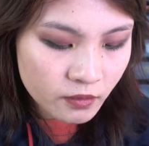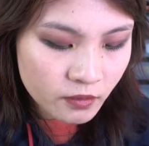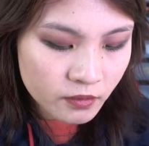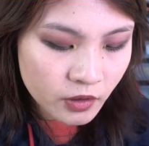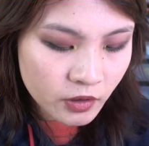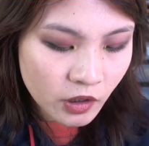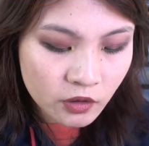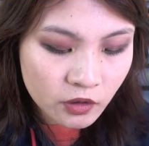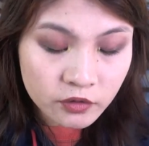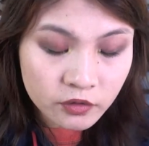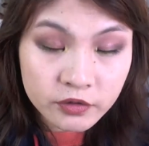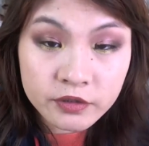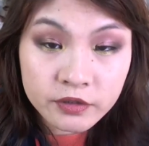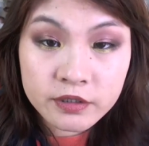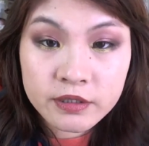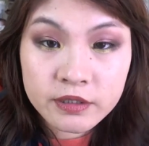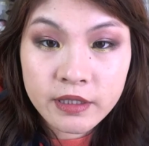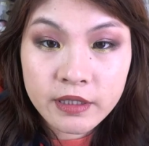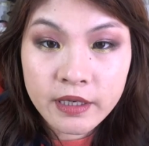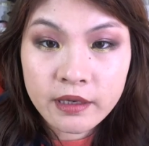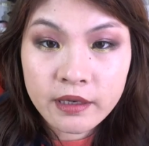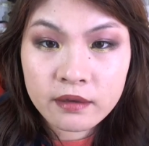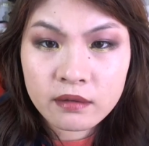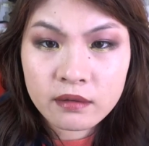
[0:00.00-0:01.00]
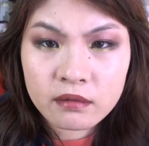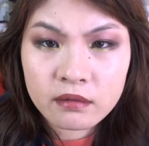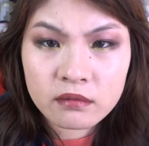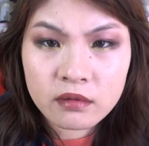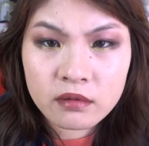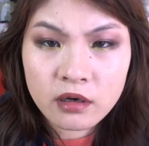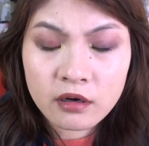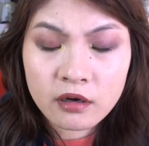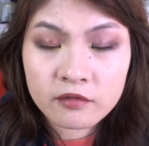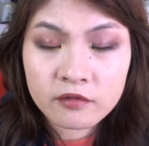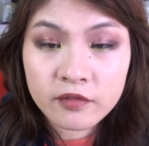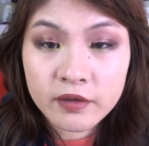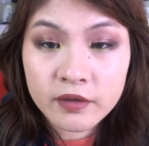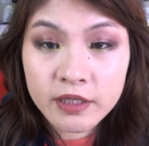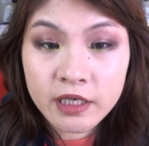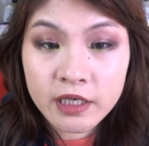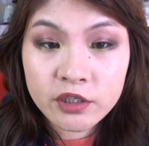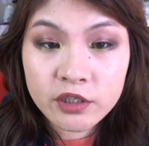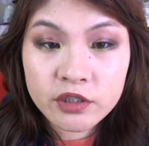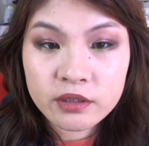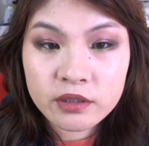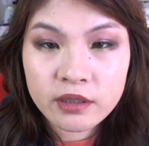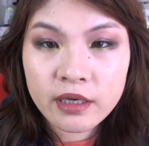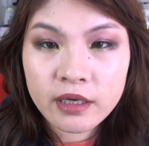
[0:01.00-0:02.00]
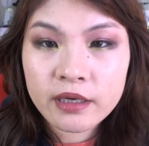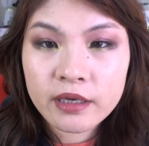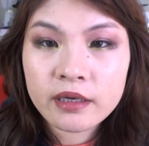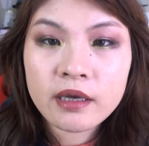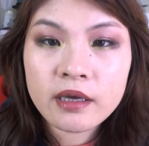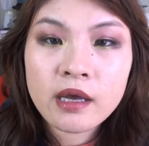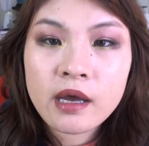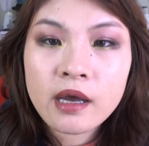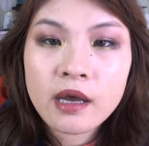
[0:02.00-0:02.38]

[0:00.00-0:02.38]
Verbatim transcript: Color Stay uh, foundation line.